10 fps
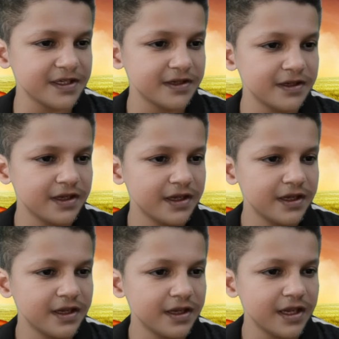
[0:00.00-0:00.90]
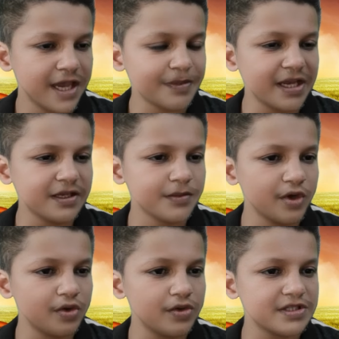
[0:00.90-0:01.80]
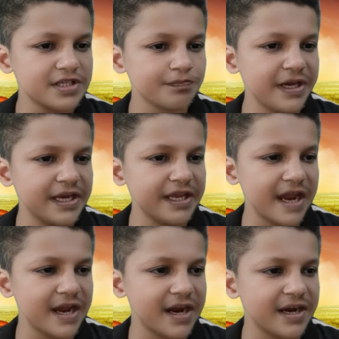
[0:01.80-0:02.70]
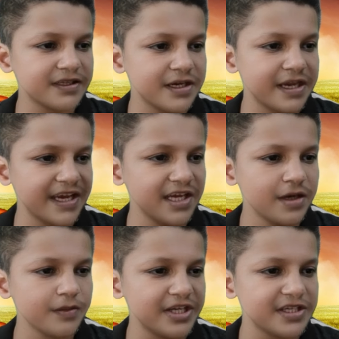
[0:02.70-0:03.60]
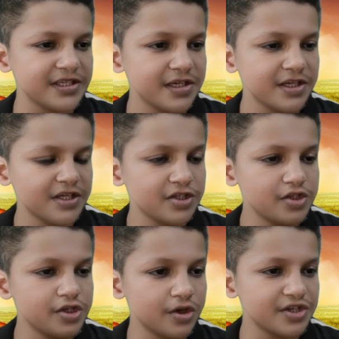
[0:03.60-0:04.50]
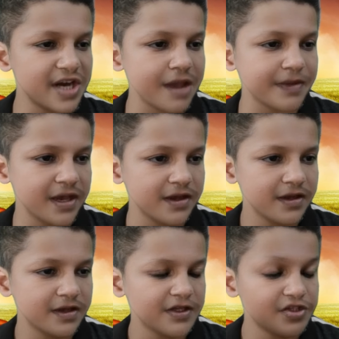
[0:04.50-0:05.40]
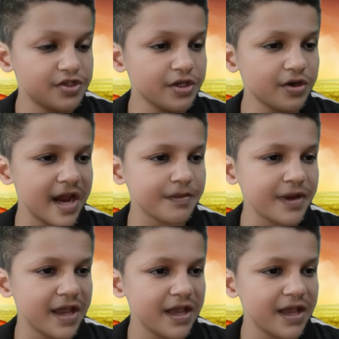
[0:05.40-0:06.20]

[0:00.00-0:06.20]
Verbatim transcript: Among the most appealing are the animated duodrama, diorama-like